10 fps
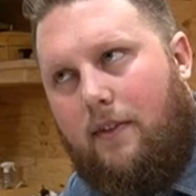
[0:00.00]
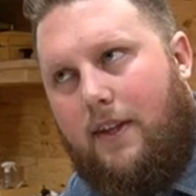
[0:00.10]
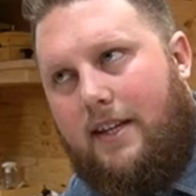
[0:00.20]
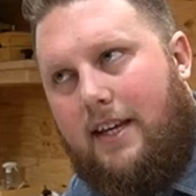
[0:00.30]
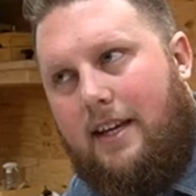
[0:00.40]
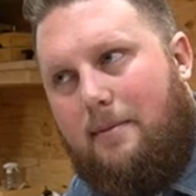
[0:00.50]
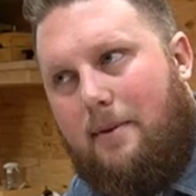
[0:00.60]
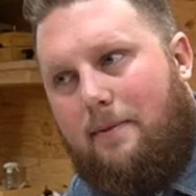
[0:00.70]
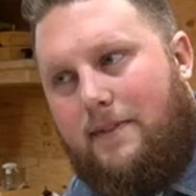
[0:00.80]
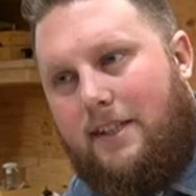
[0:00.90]
the team
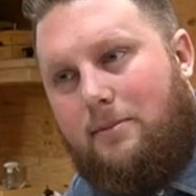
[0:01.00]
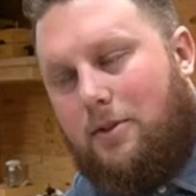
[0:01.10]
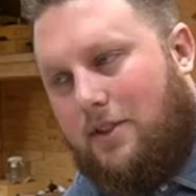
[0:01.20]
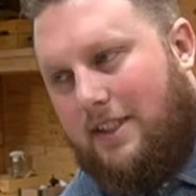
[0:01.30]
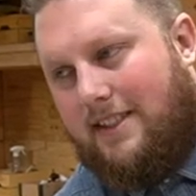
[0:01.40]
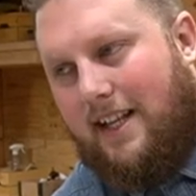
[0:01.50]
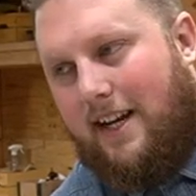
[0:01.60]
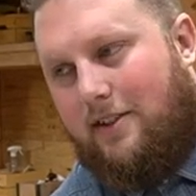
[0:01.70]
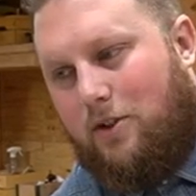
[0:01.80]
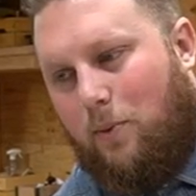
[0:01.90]
of seamstresses that
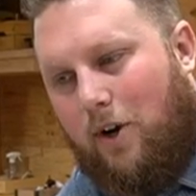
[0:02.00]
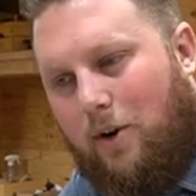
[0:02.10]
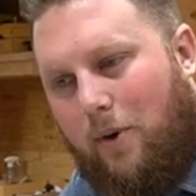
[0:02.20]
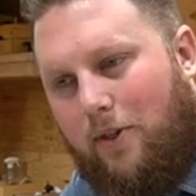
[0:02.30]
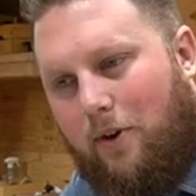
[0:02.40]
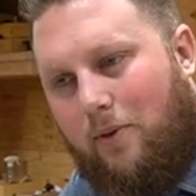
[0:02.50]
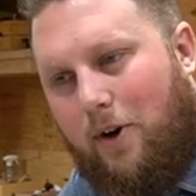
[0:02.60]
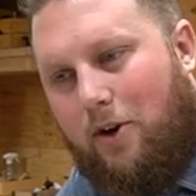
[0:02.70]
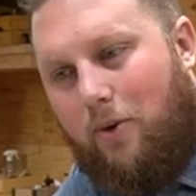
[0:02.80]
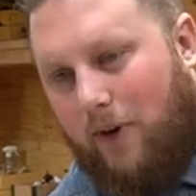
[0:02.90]
I used to work with
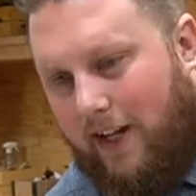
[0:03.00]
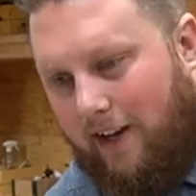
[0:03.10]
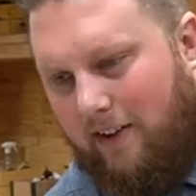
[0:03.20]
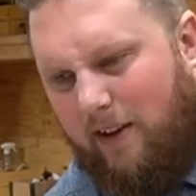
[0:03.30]
over at Guru Gear,